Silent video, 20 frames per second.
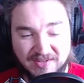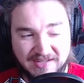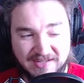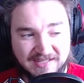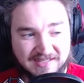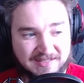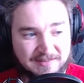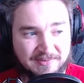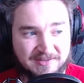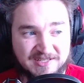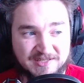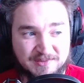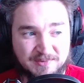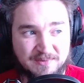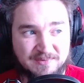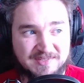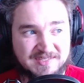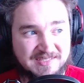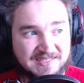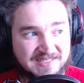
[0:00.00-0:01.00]
likely place we
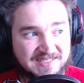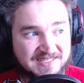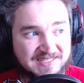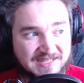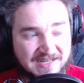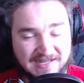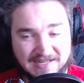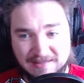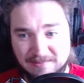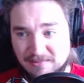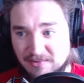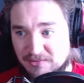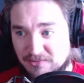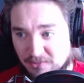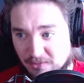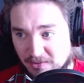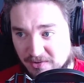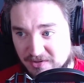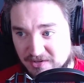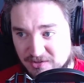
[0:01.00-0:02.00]
would see a signing
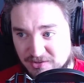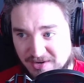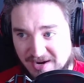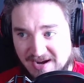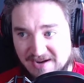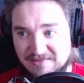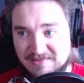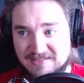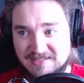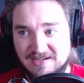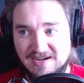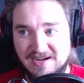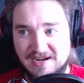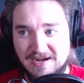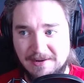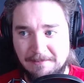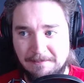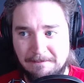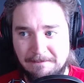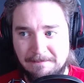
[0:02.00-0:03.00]
before the draft,
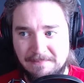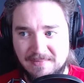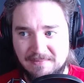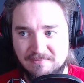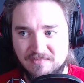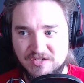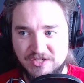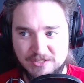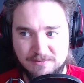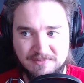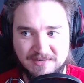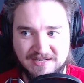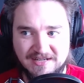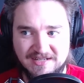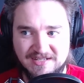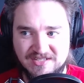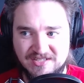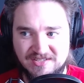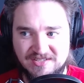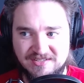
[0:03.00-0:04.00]
just
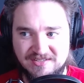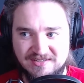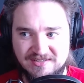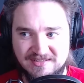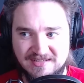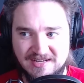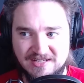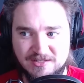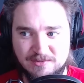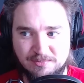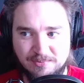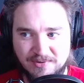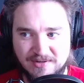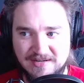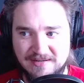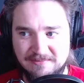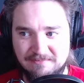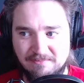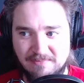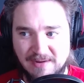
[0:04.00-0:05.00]
because it's
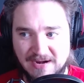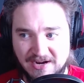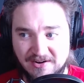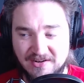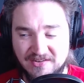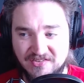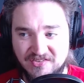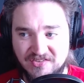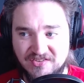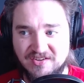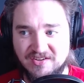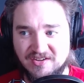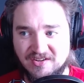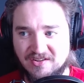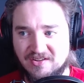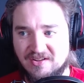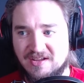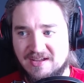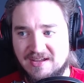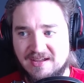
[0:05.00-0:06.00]
pretty barren
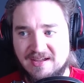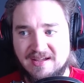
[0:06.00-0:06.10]
still.